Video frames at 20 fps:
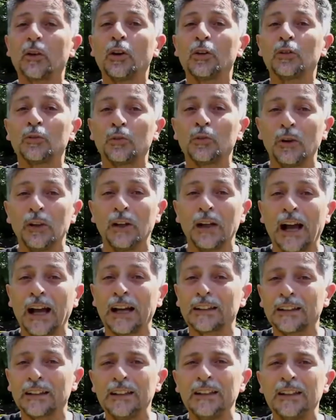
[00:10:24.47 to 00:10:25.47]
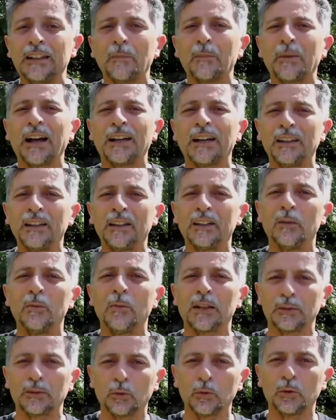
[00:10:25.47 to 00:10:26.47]
a pain, a twinge.
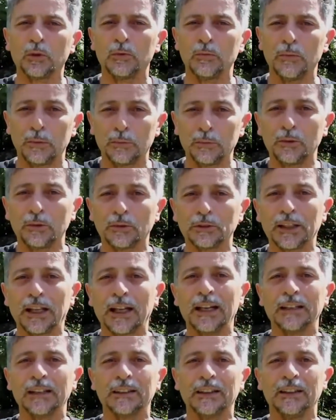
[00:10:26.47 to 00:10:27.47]
Why?